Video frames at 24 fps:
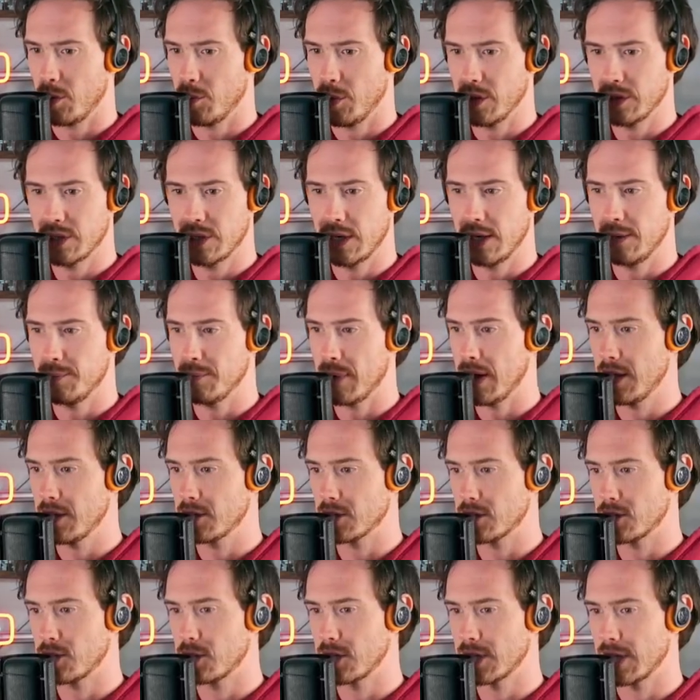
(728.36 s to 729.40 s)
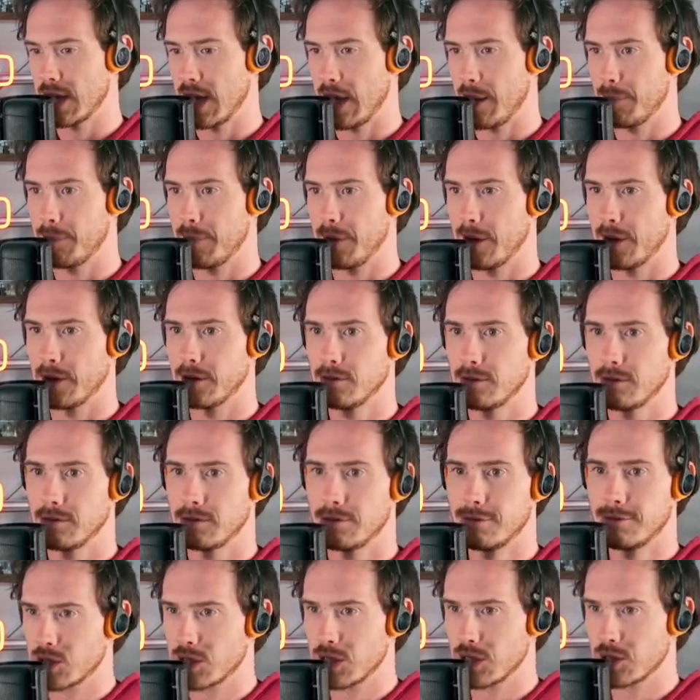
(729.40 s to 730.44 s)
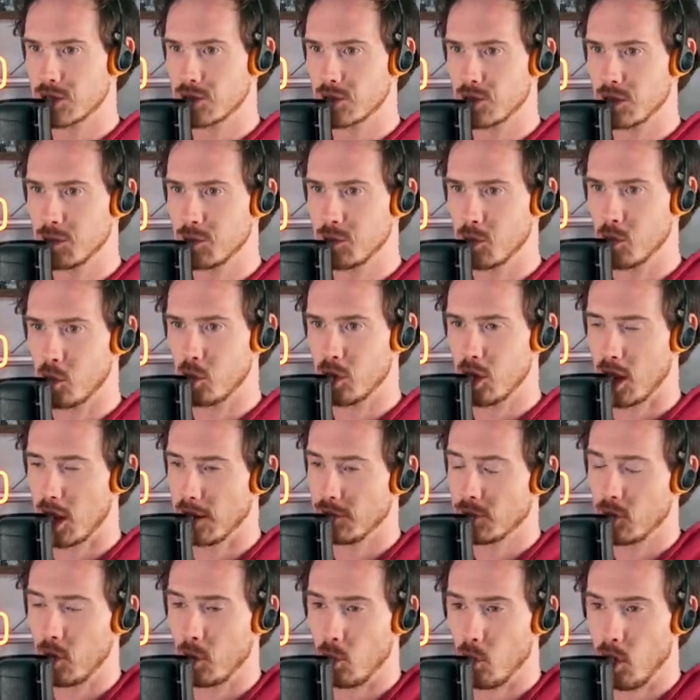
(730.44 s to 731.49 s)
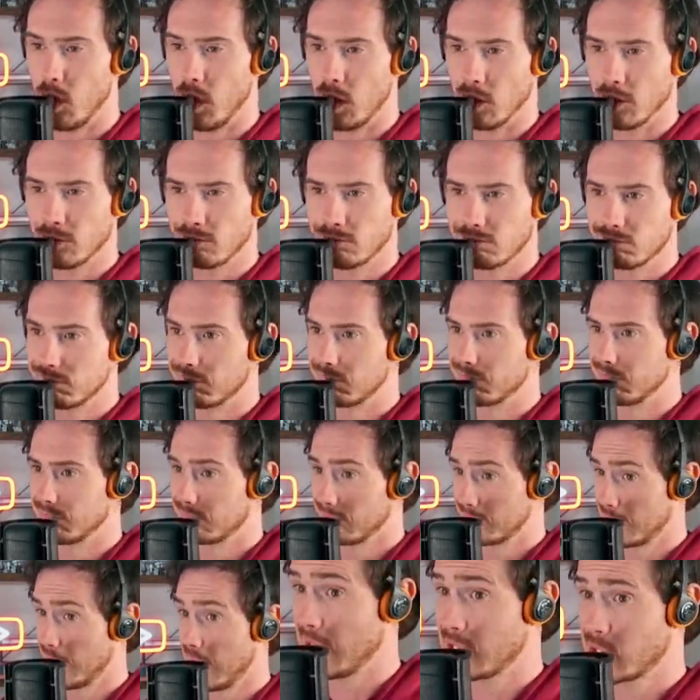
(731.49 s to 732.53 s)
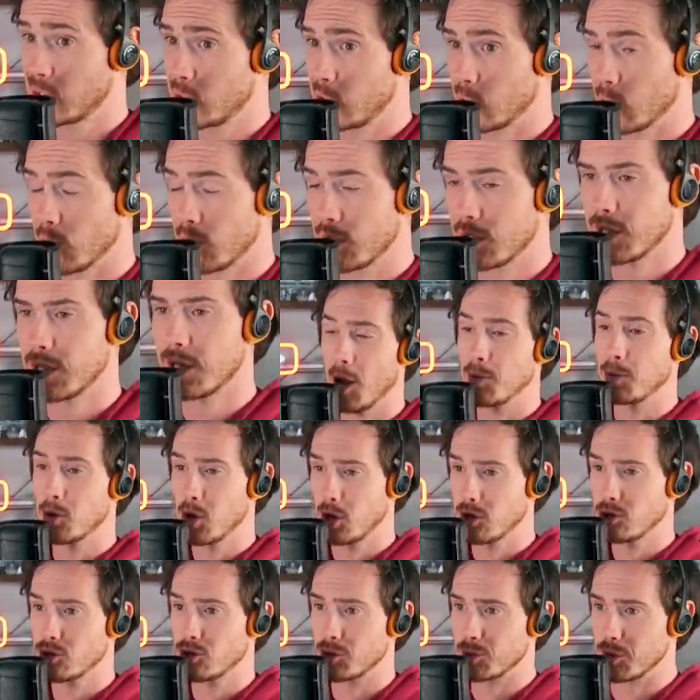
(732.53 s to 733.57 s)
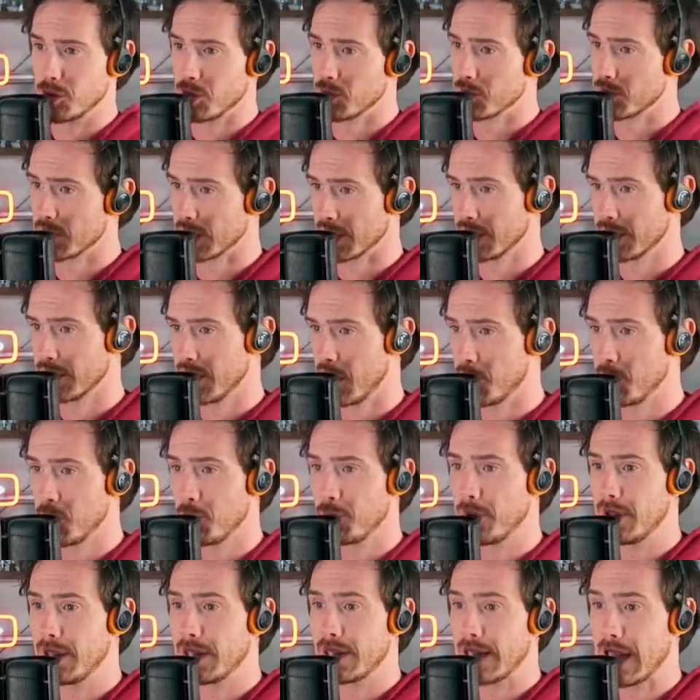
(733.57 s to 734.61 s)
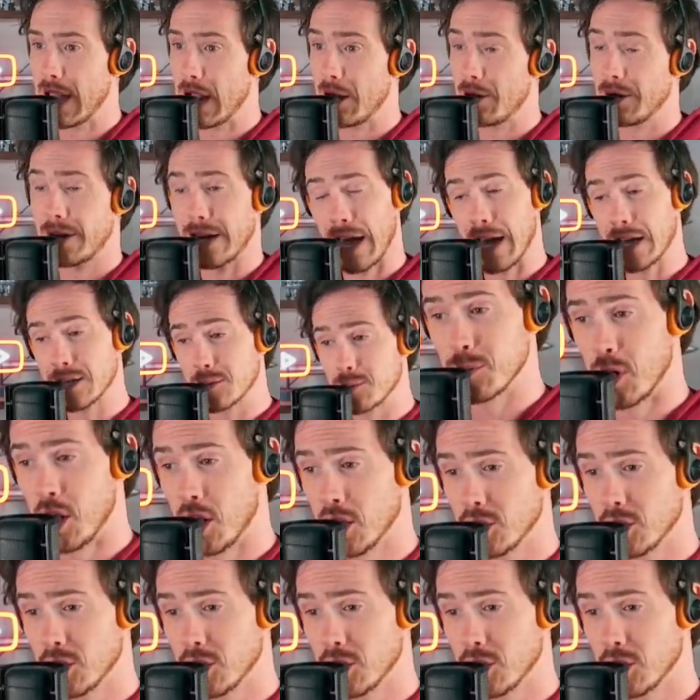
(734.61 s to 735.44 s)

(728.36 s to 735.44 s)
Got my teammate that's good at camping. We've got 6 on the board. I've got 1. That's good. I'm contributing. I'm not being carried as